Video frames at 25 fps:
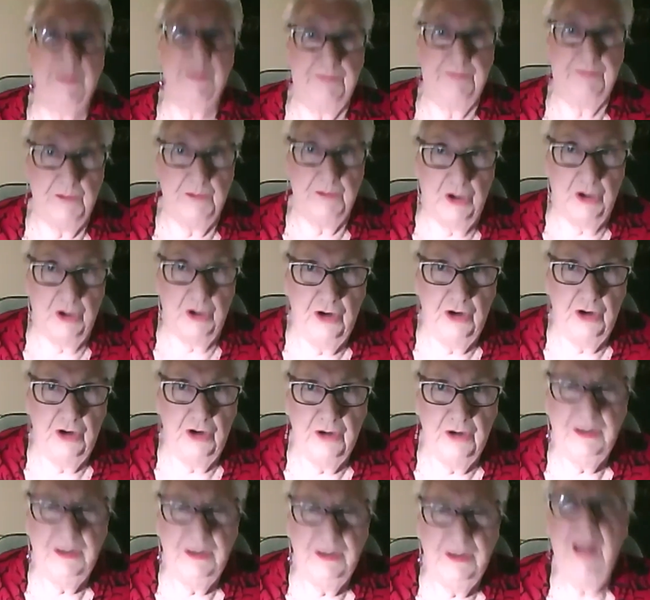from the earth,
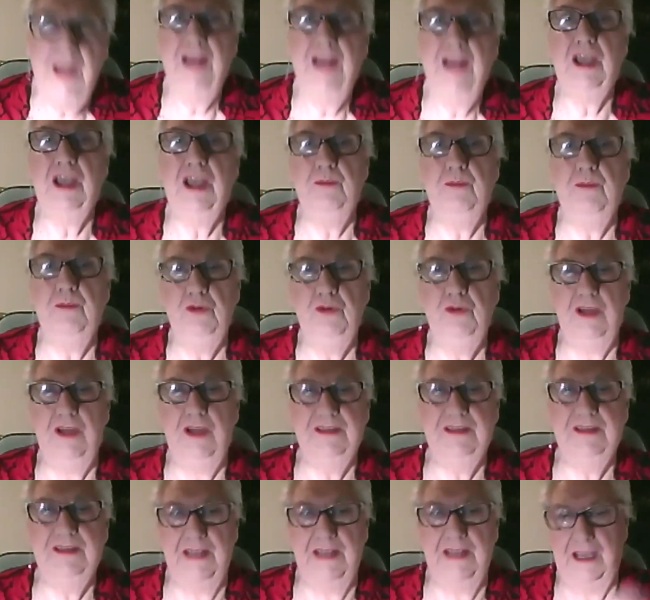can move. It's
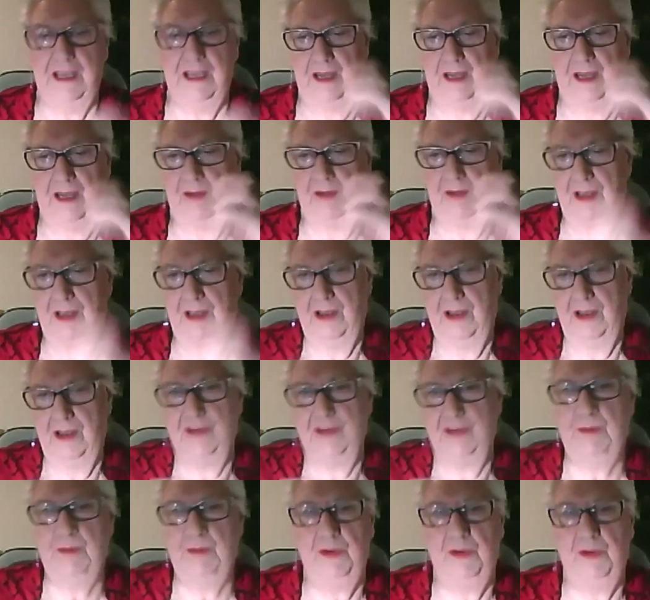like it goes
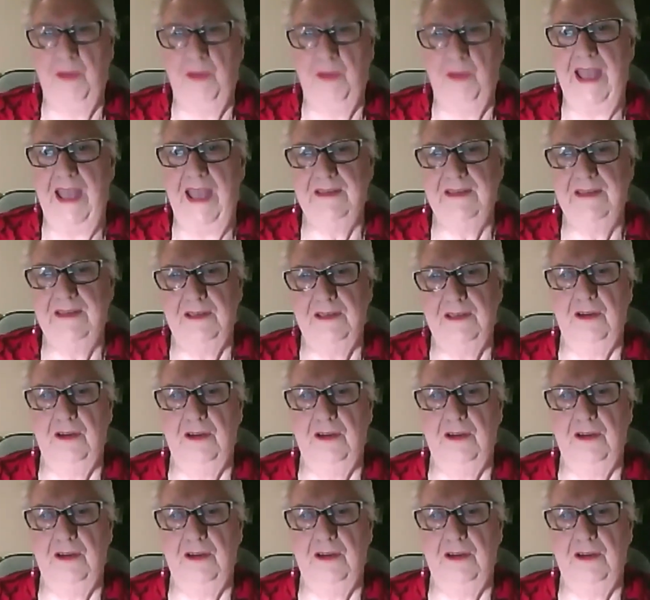both ways. It goes